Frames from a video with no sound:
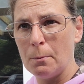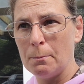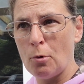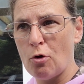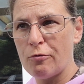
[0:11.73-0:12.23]

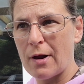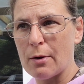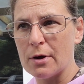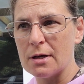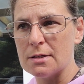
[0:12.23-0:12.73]
more
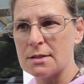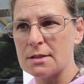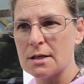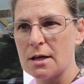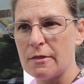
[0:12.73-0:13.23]

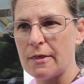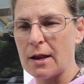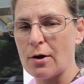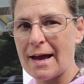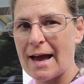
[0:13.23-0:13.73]
flowers than
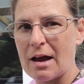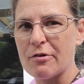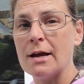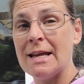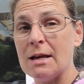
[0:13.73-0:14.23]
I have.
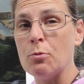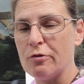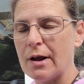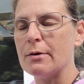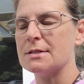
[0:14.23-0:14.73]
I need more
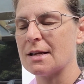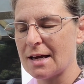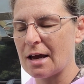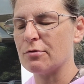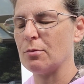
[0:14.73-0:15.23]
flowers than I
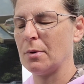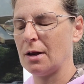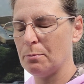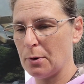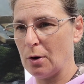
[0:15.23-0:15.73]
have on
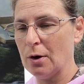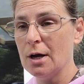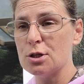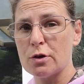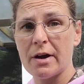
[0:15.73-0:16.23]
my plot,
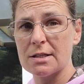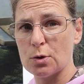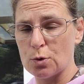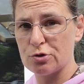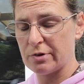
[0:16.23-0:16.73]
so I've had to
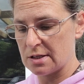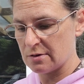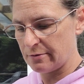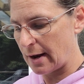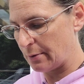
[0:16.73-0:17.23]
order in
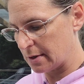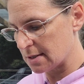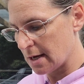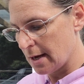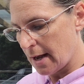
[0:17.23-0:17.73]
some flowers.
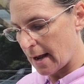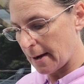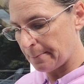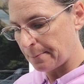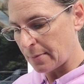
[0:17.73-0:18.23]

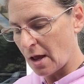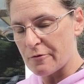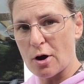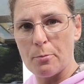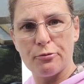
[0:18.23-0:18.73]
I've
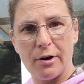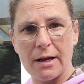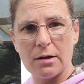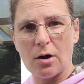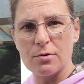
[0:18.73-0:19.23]
got a
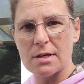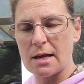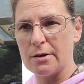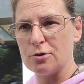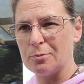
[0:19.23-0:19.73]
brilliant
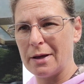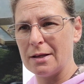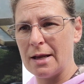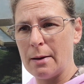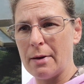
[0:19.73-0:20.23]
wholesaler
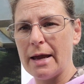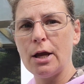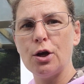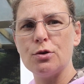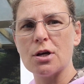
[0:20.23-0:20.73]
near me
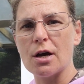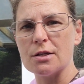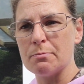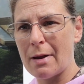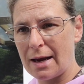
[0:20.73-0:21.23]
who
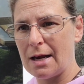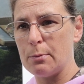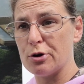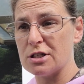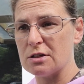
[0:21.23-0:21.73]
does mainly
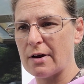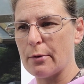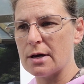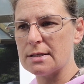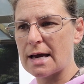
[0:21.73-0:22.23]
British
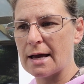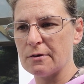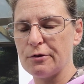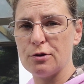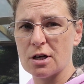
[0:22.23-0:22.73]
flowers and
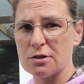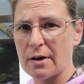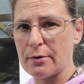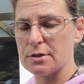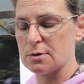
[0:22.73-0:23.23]
a few Dutch
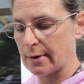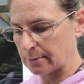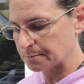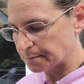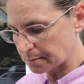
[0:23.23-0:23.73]
flowers as well,